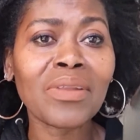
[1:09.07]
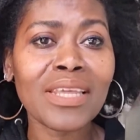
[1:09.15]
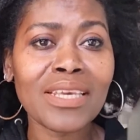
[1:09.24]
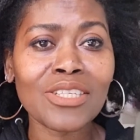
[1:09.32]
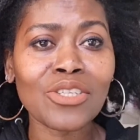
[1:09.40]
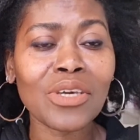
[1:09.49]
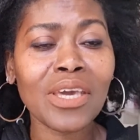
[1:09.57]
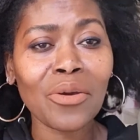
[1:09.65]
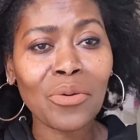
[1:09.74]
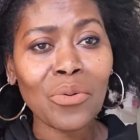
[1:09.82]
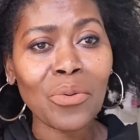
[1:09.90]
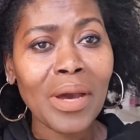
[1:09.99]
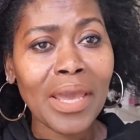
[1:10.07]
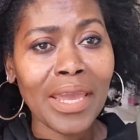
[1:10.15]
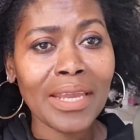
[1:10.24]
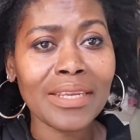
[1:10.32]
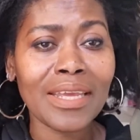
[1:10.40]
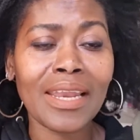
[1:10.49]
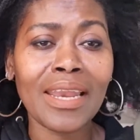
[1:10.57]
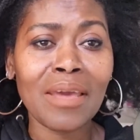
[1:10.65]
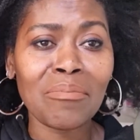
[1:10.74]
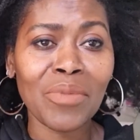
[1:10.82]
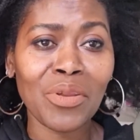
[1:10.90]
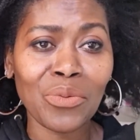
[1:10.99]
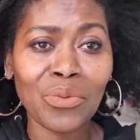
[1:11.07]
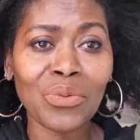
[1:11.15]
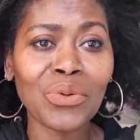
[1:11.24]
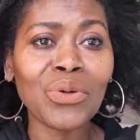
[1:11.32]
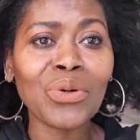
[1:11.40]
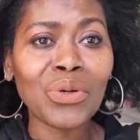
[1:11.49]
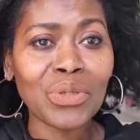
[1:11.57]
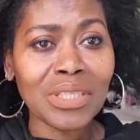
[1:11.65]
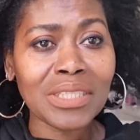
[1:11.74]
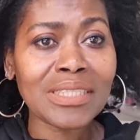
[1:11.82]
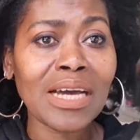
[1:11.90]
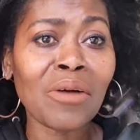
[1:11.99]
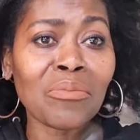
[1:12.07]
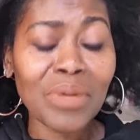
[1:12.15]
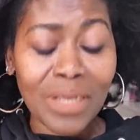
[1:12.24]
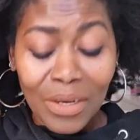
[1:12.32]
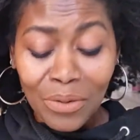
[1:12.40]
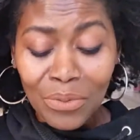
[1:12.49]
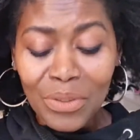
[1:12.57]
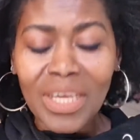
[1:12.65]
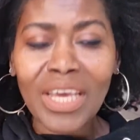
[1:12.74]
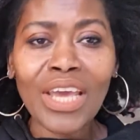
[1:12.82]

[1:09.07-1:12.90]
please, you can go ahead and let me know on the down below.